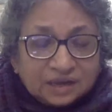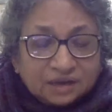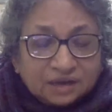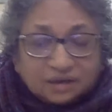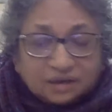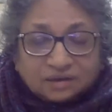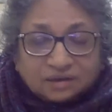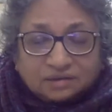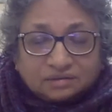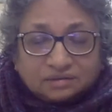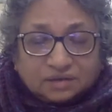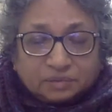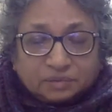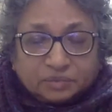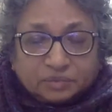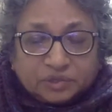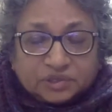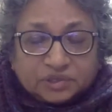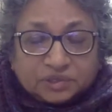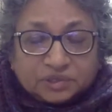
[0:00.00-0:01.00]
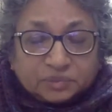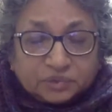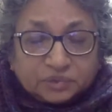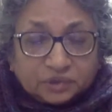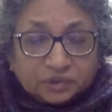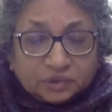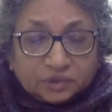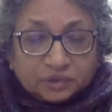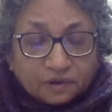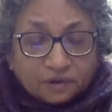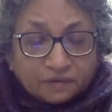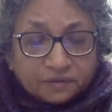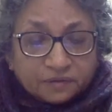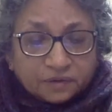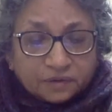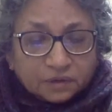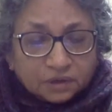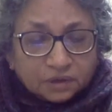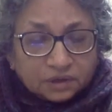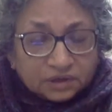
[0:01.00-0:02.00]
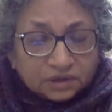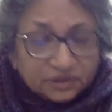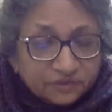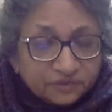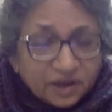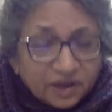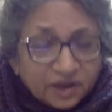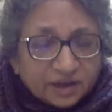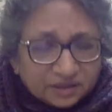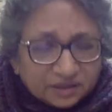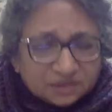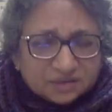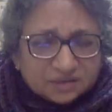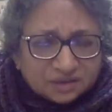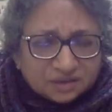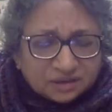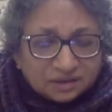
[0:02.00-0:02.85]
a principle of defiance.